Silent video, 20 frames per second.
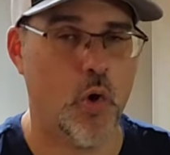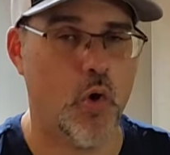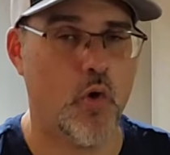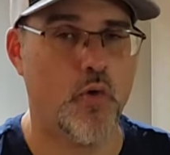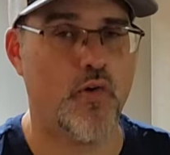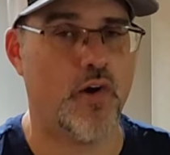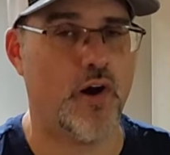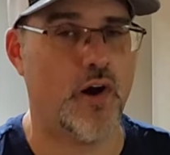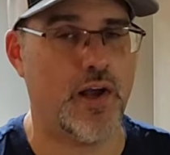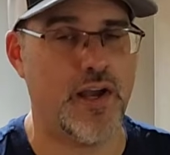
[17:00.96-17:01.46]

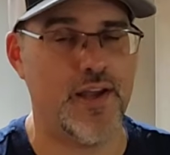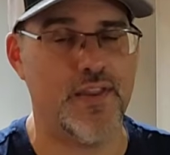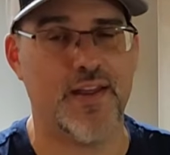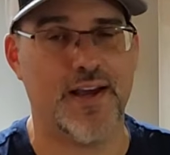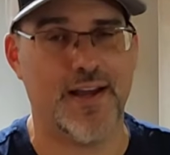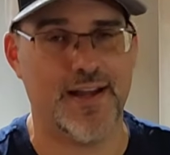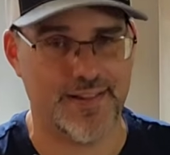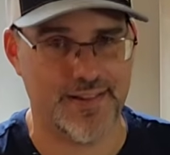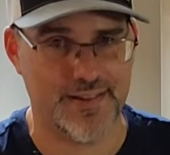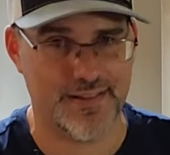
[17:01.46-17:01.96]
Overall, I
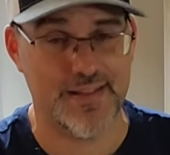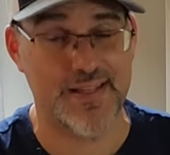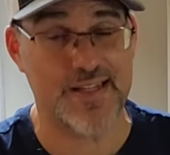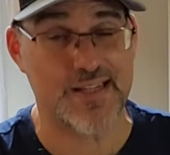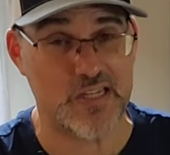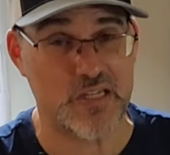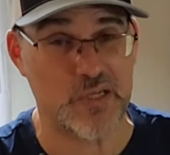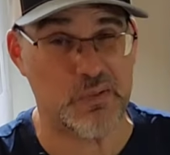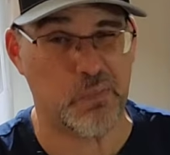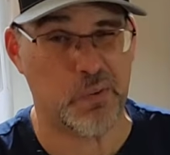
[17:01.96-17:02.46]
thought
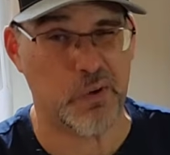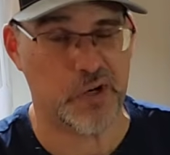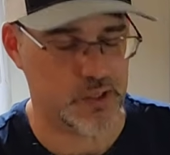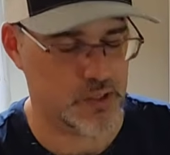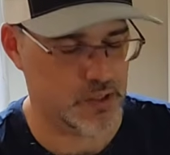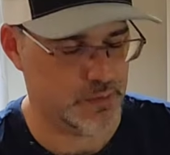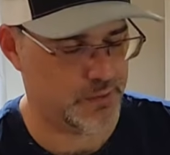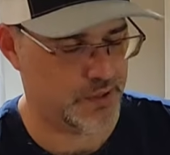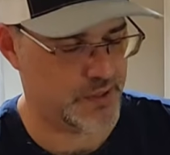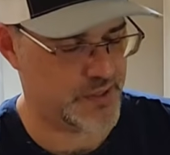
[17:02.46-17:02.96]
this is a pretty
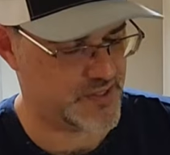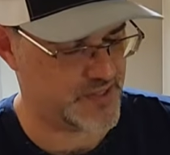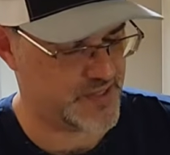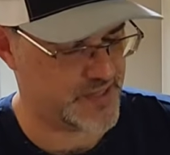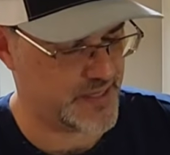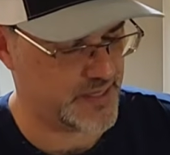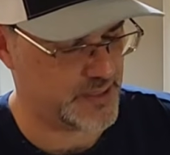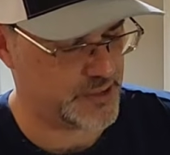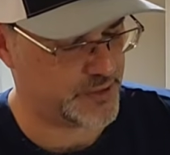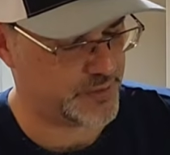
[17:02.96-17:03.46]
good
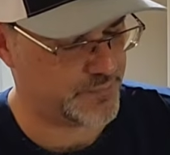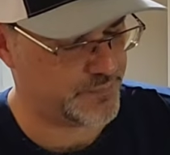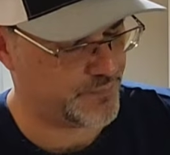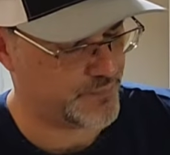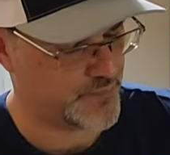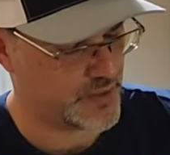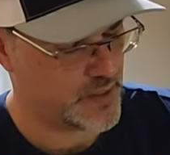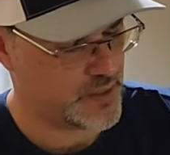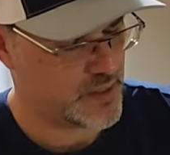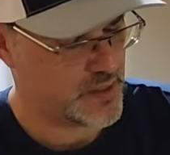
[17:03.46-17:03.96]
presentation.
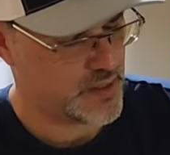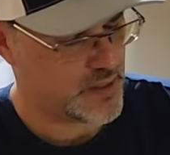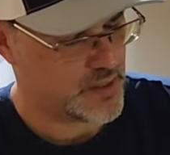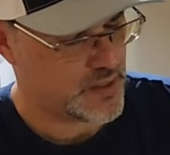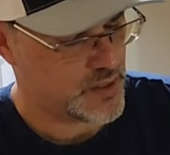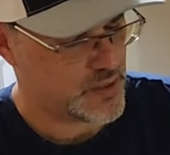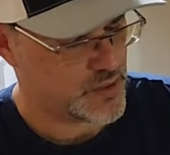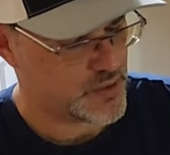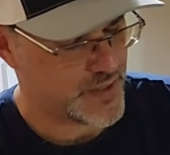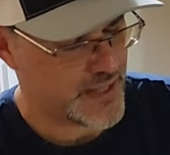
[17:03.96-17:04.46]

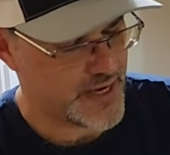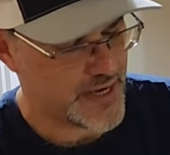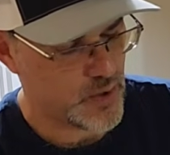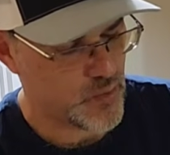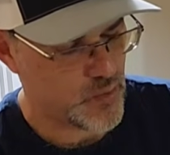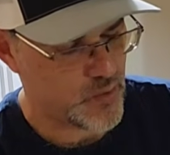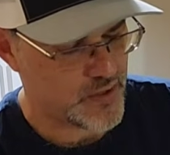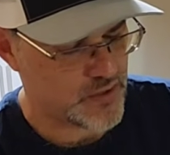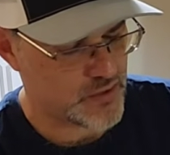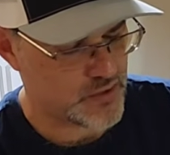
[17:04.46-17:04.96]
So then I
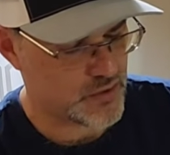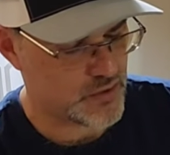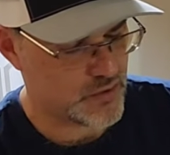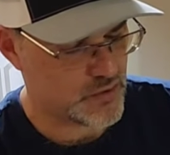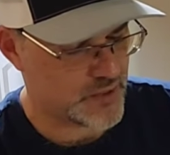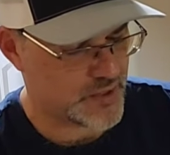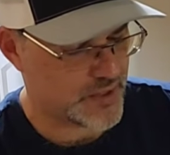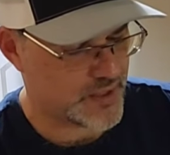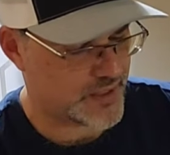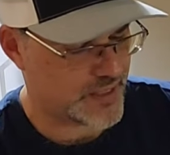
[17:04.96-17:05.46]
went
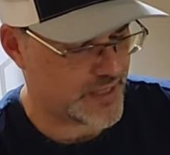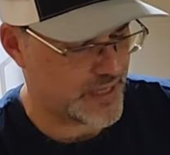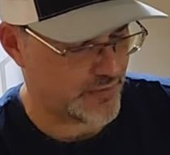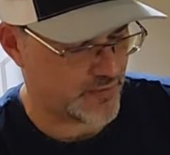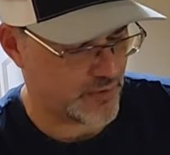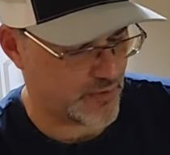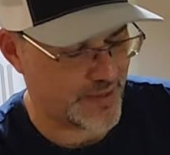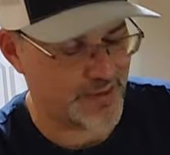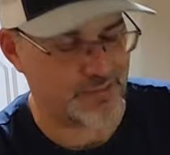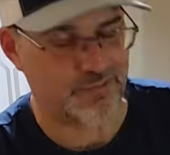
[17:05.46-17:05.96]
to kind
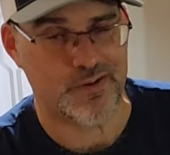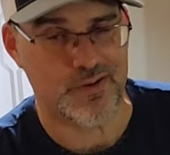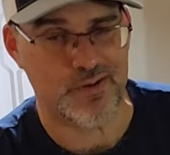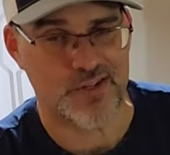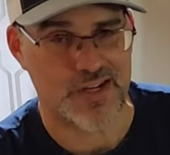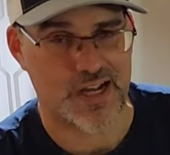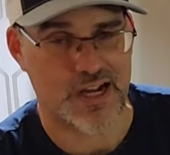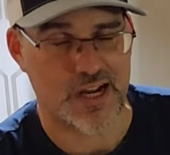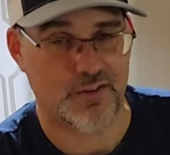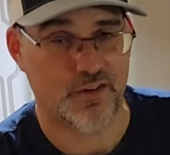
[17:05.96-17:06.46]
of a
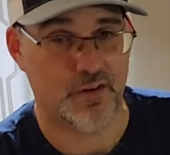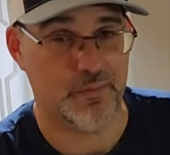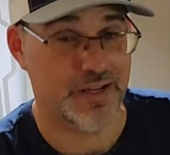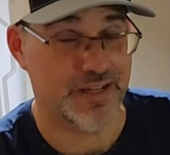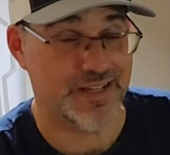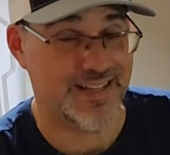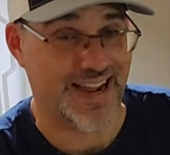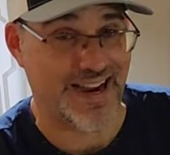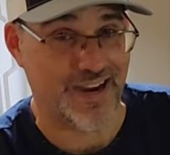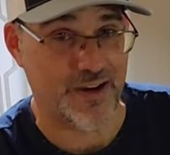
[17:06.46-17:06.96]
reference song for
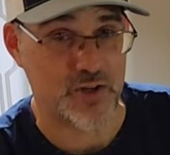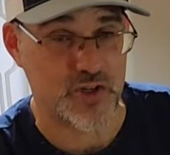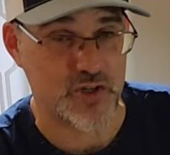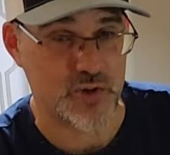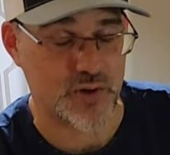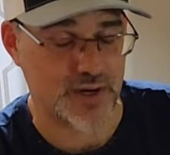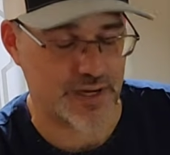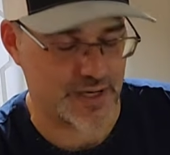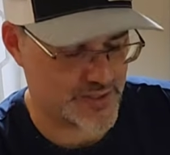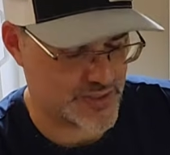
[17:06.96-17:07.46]
me, Dire
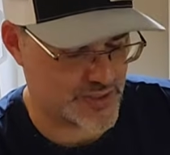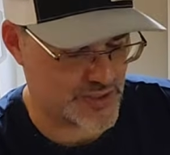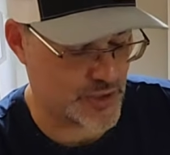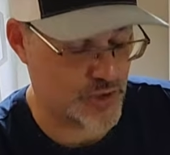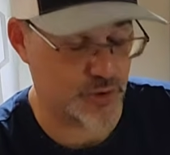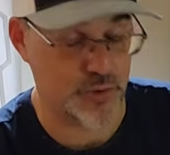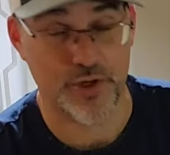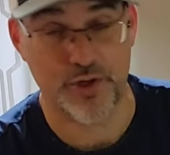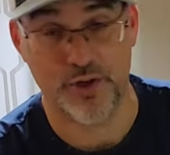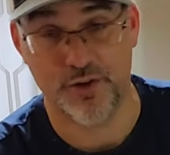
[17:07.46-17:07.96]
Straits,
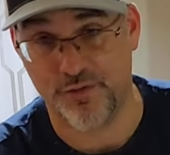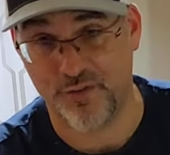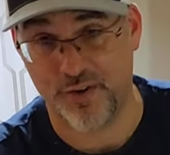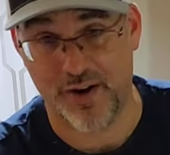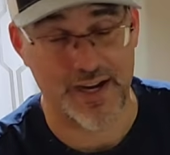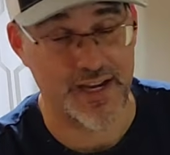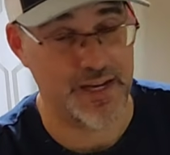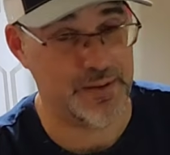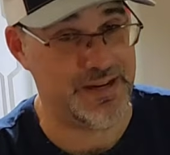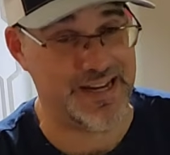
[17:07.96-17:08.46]
You and Your
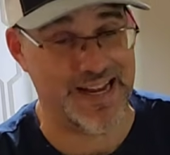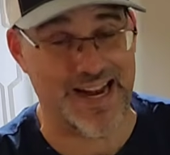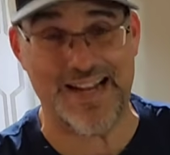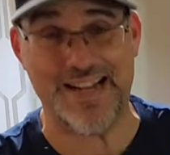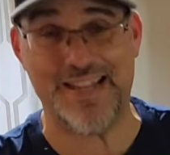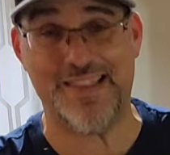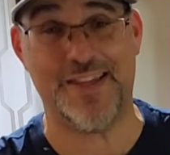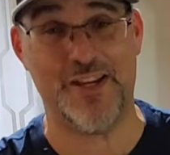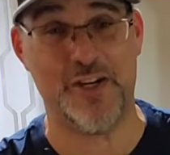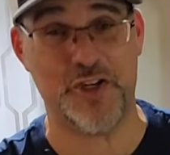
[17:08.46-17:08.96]
Friend. I mean,
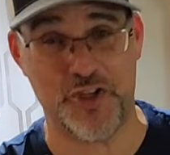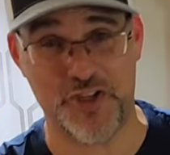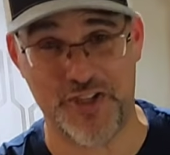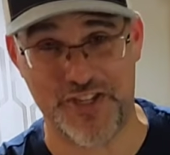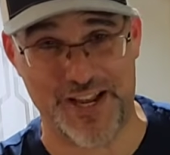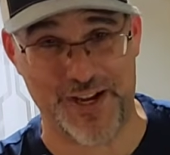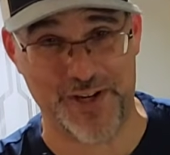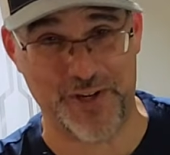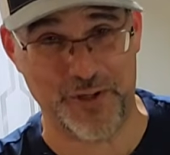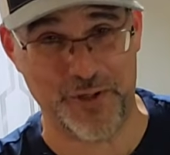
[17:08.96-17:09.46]
anything should
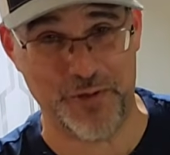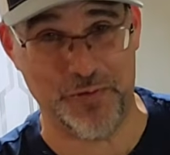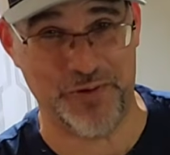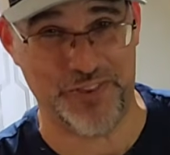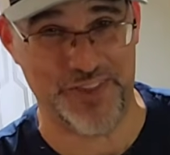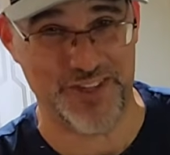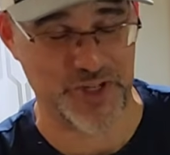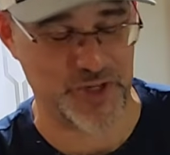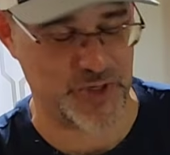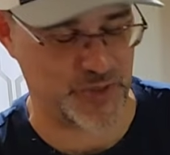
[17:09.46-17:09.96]
sound good
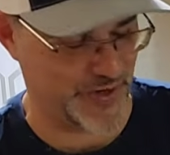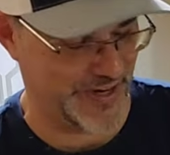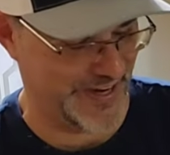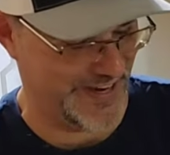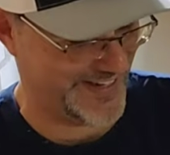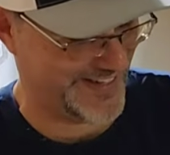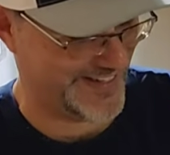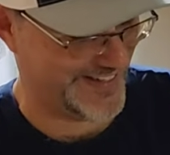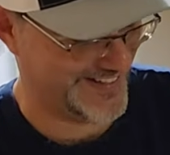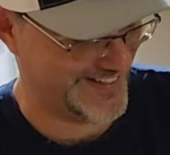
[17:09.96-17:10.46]
with this track.